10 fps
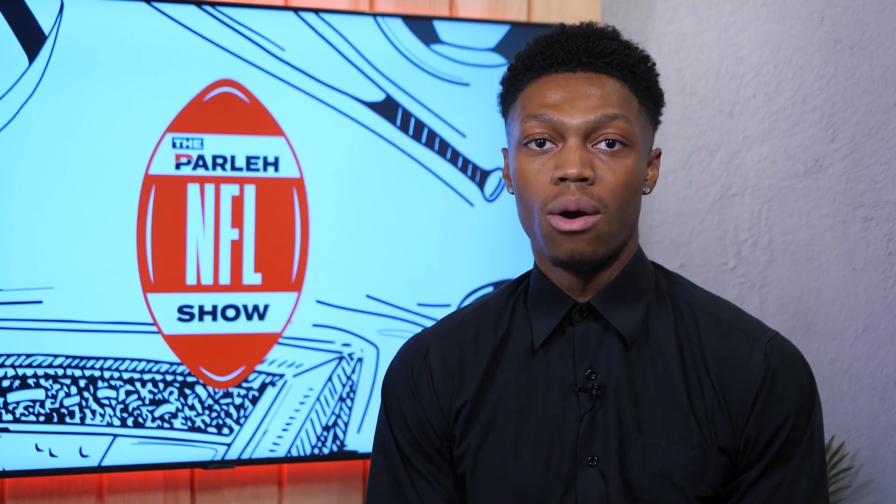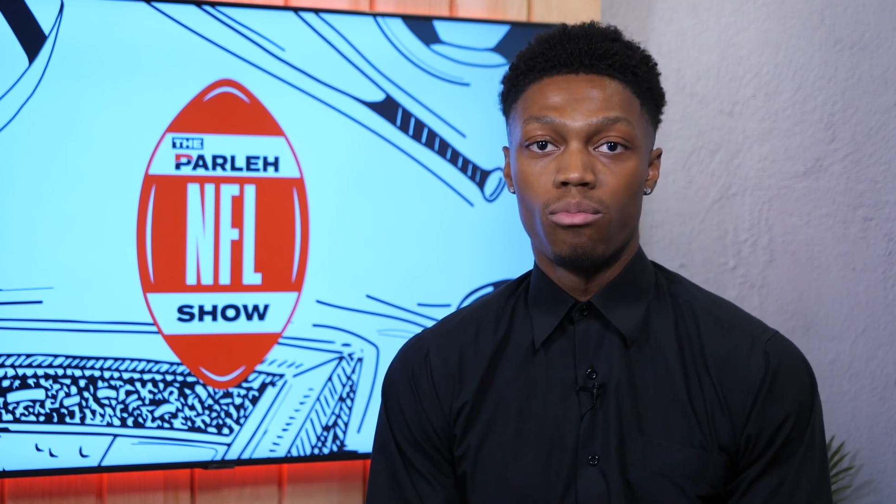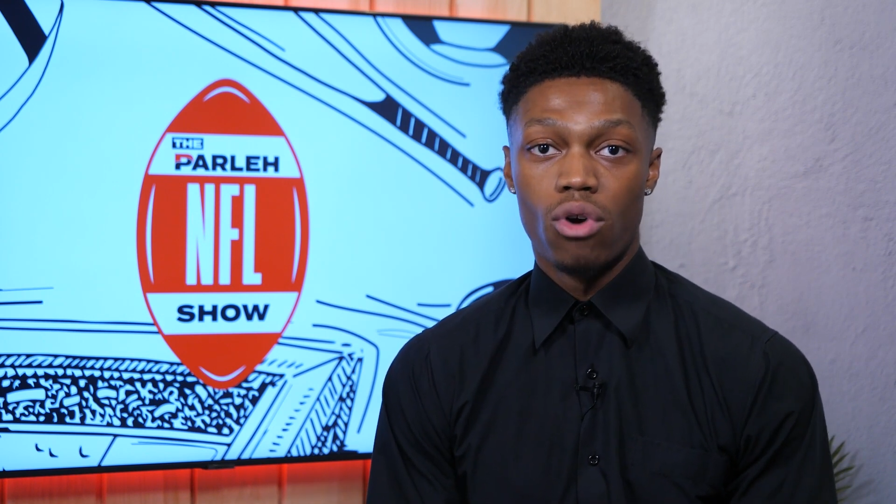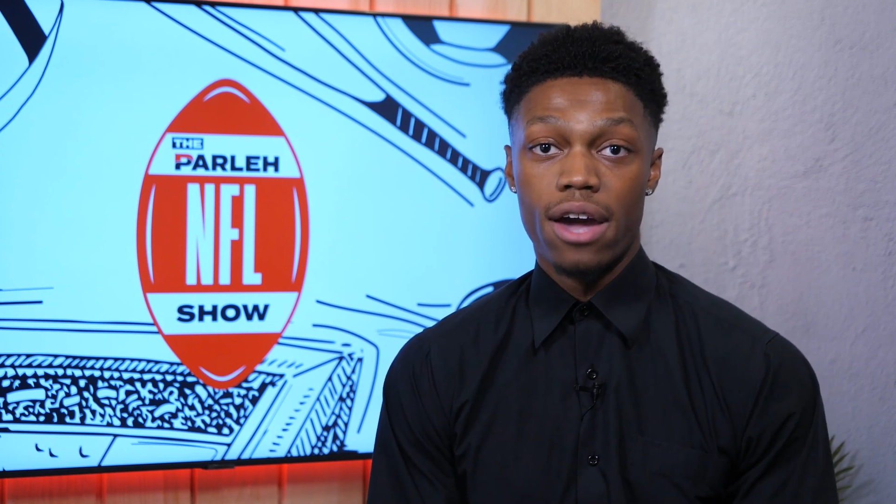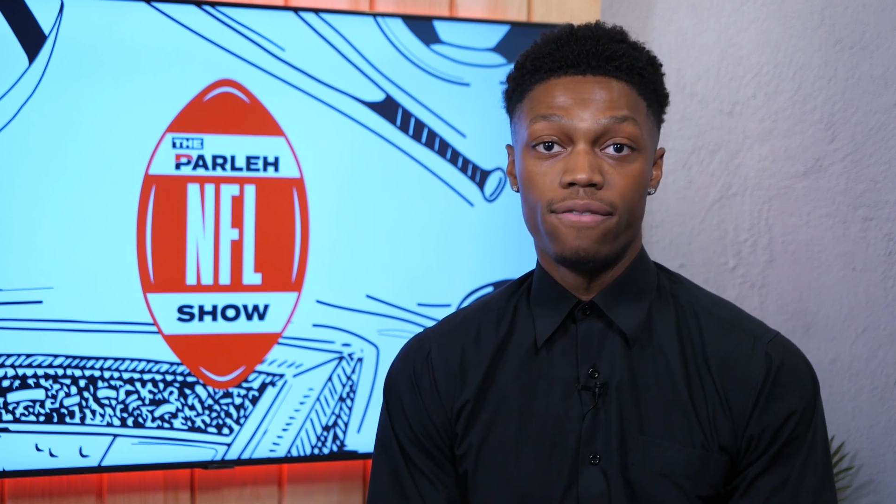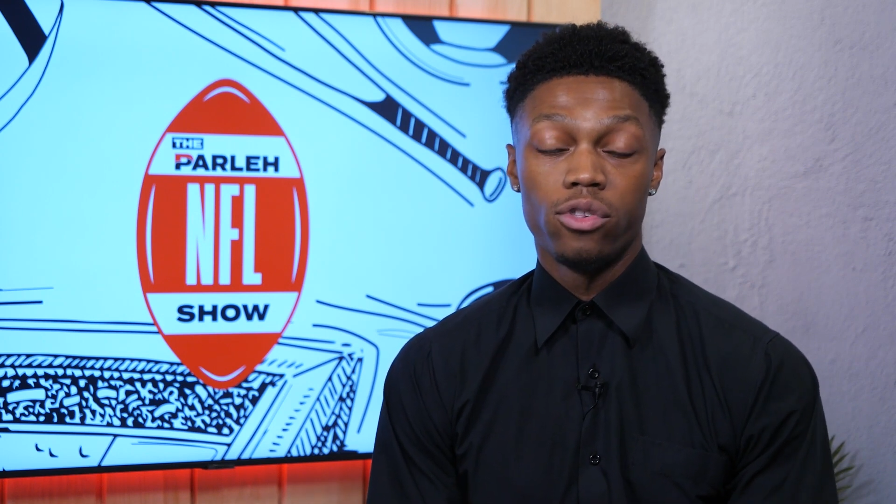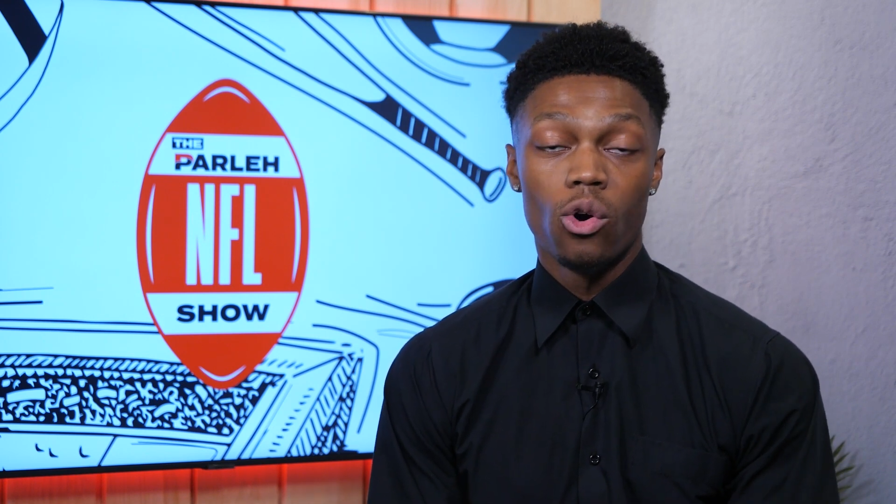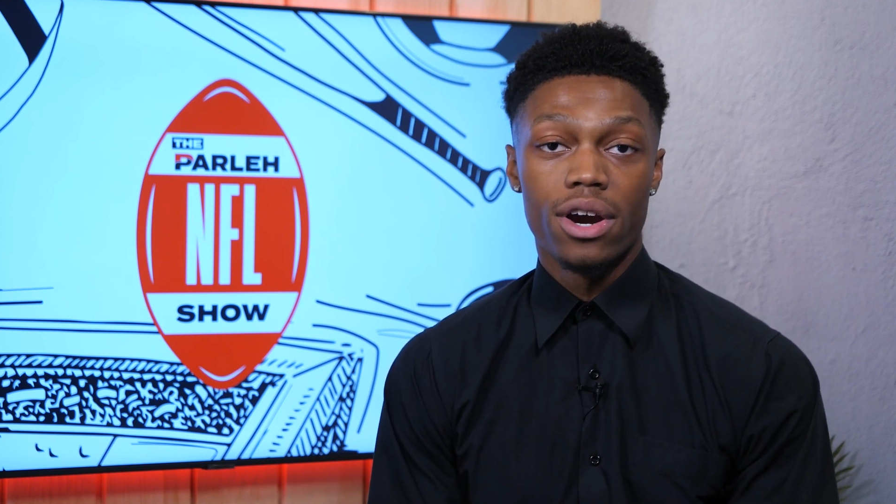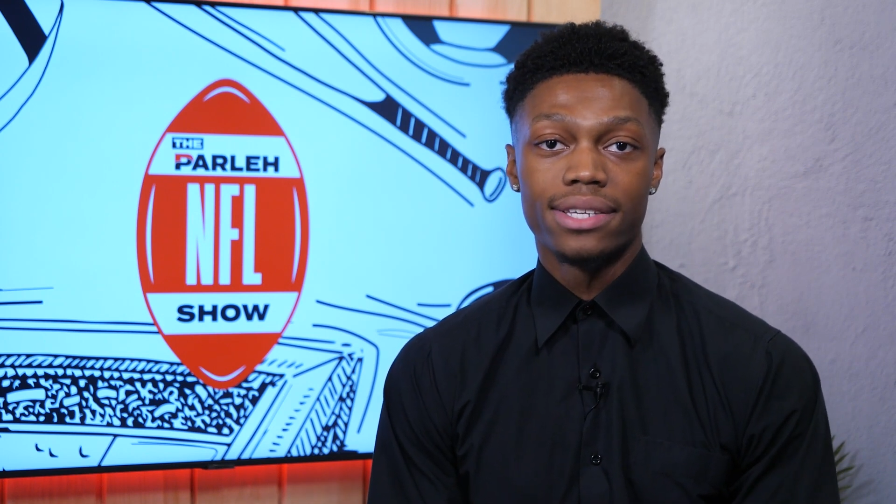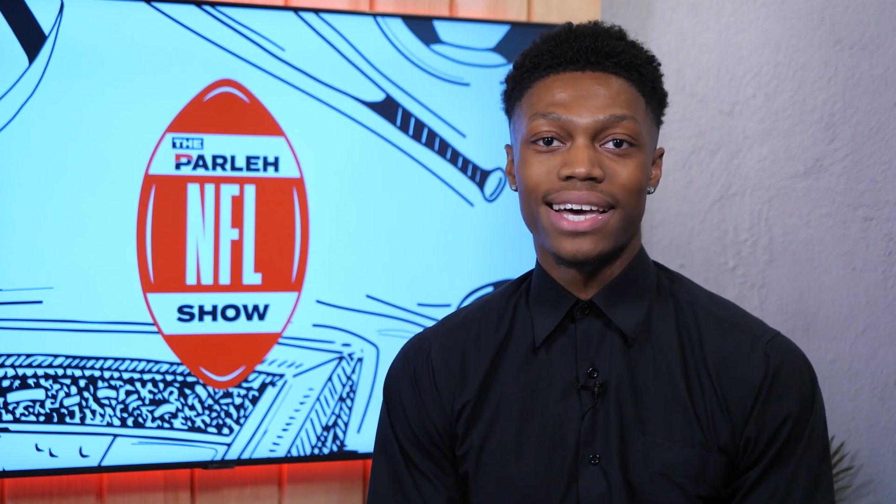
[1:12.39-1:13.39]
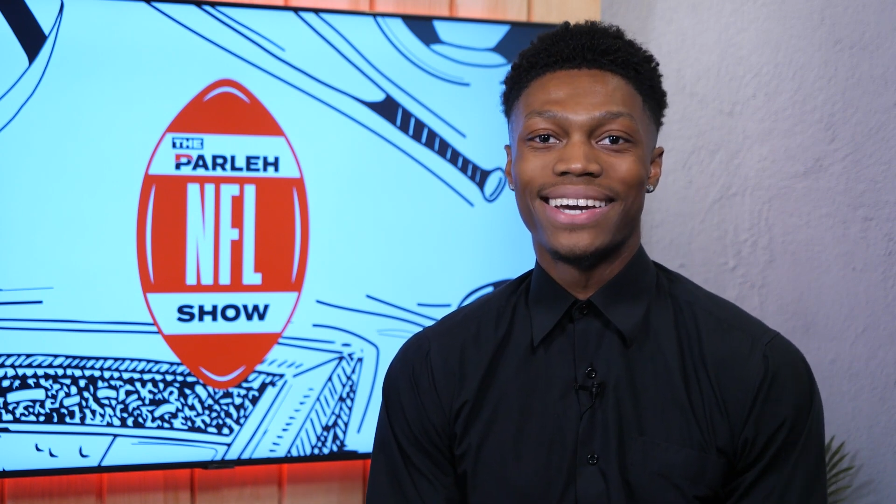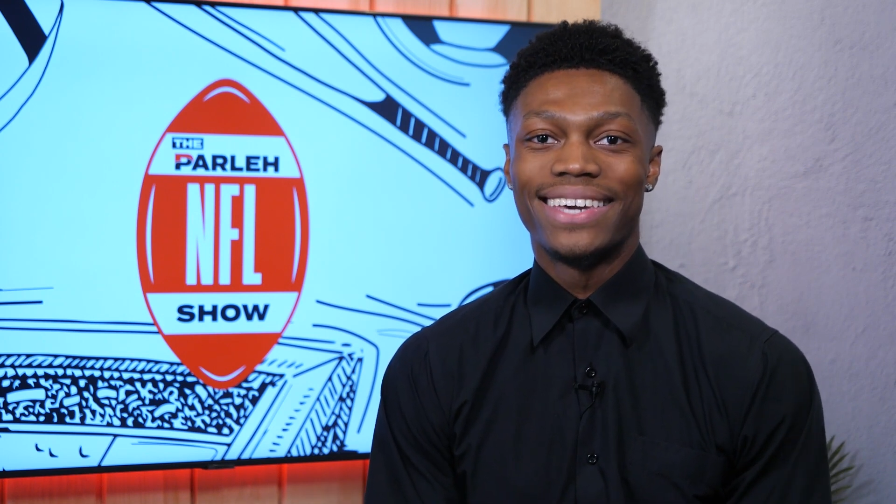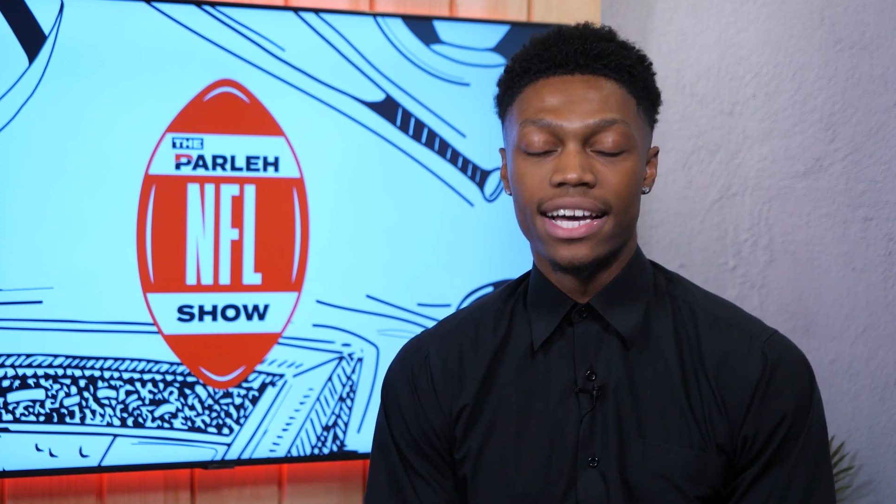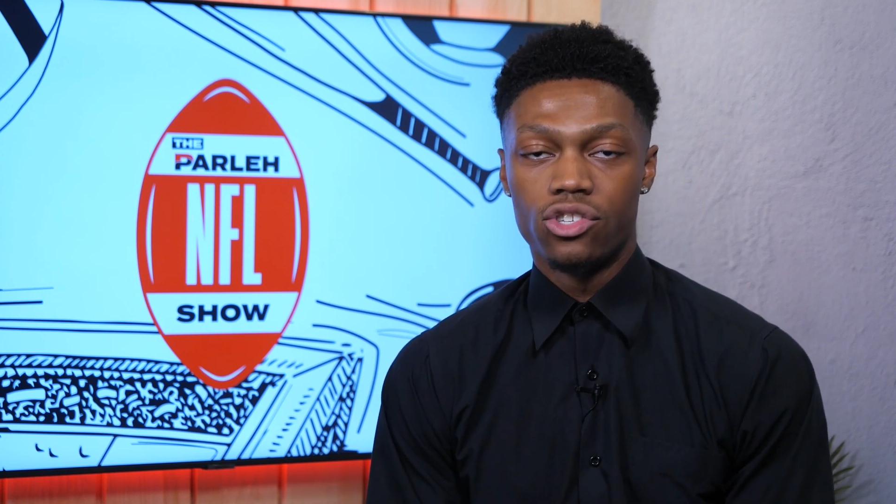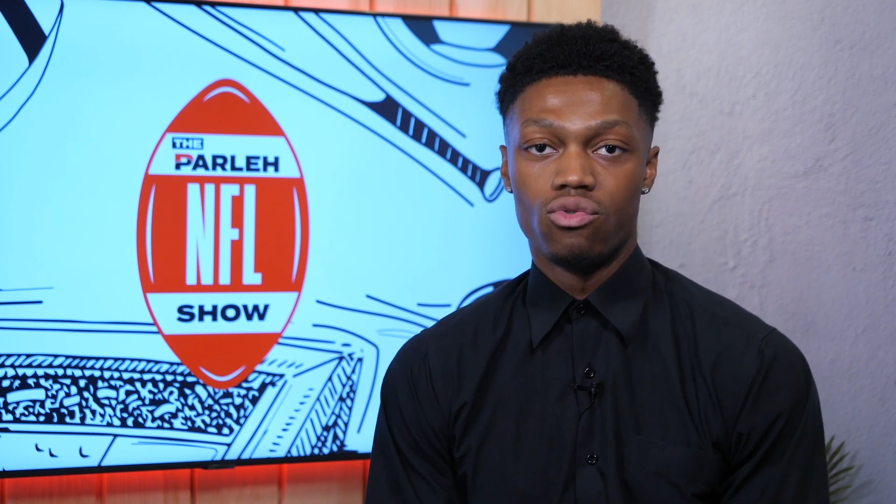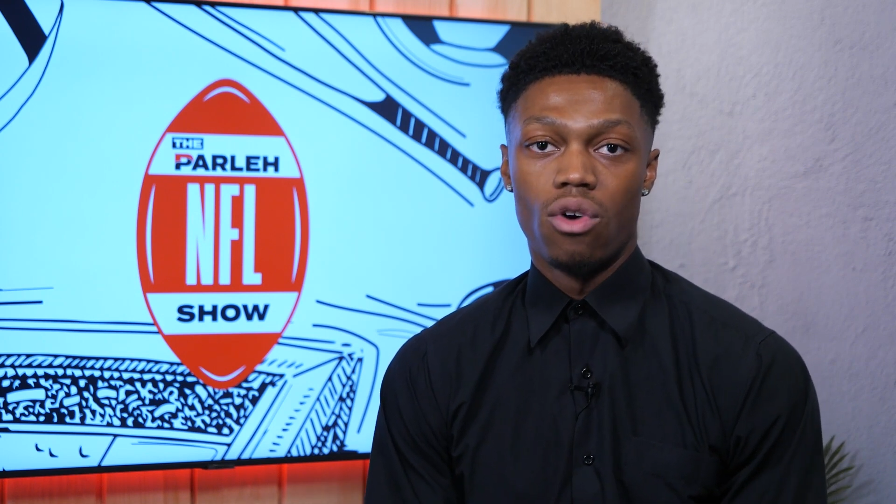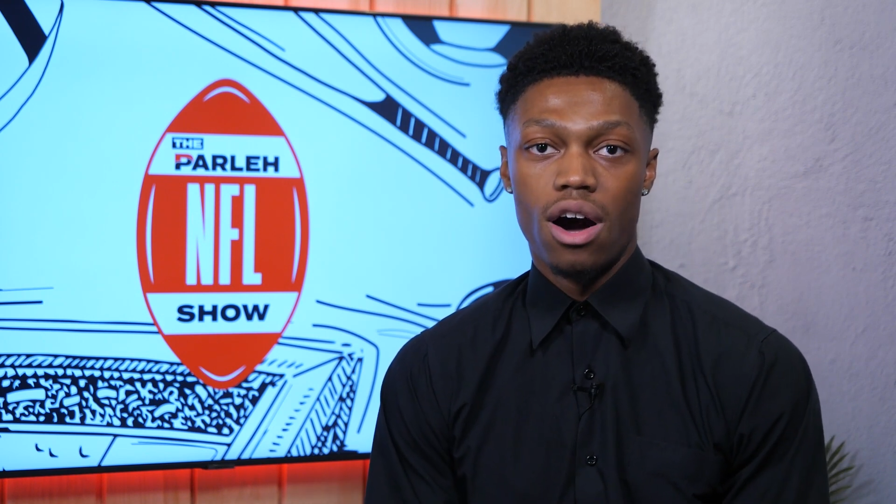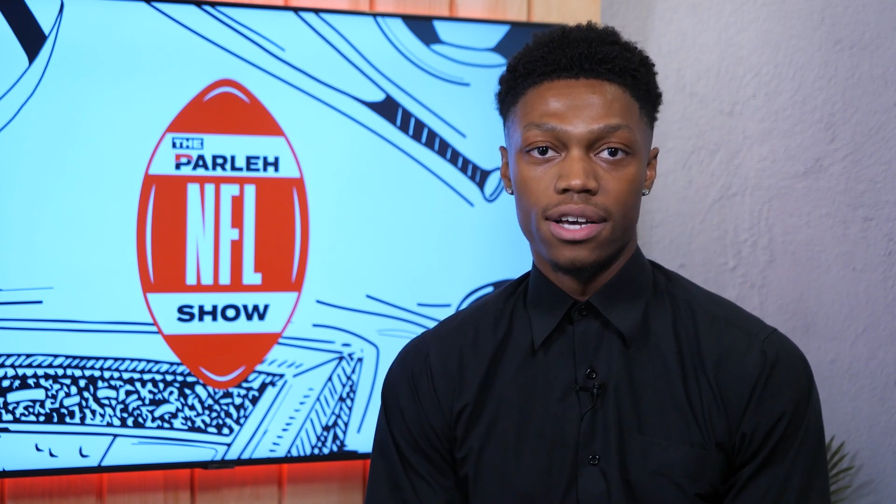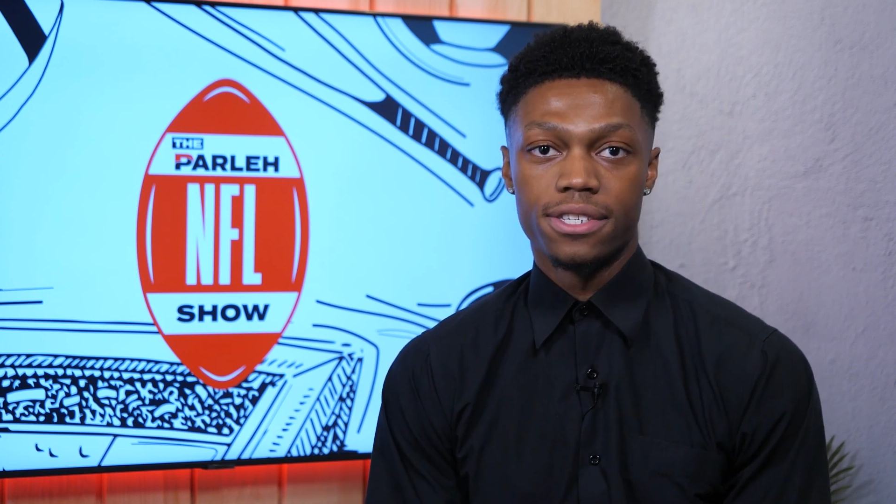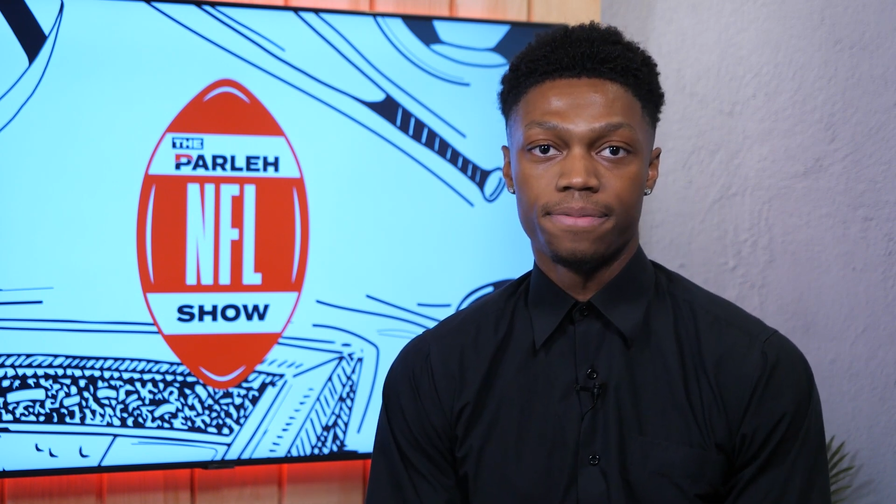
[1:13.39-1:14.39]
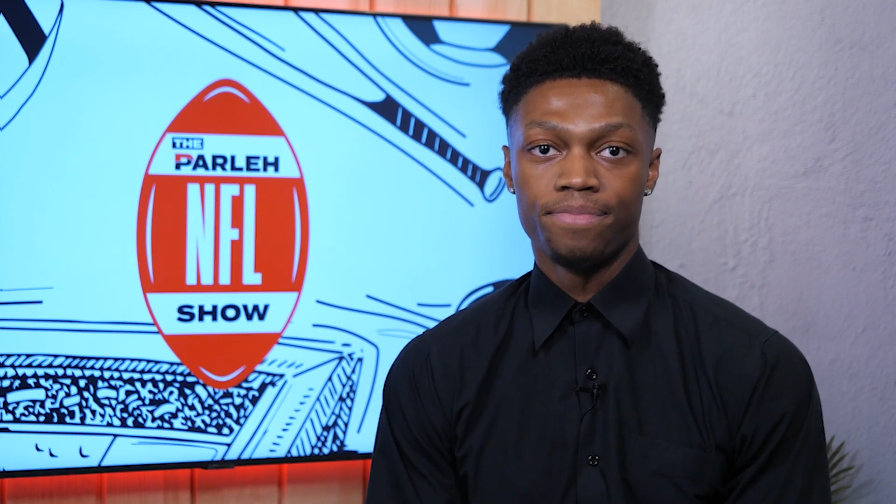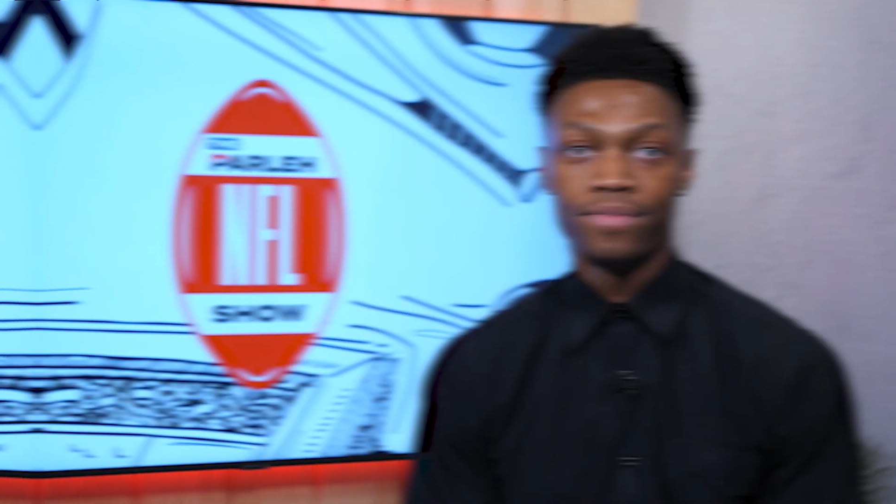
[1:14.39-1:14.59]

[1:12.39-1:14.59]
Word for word: Brian Flores against Ross.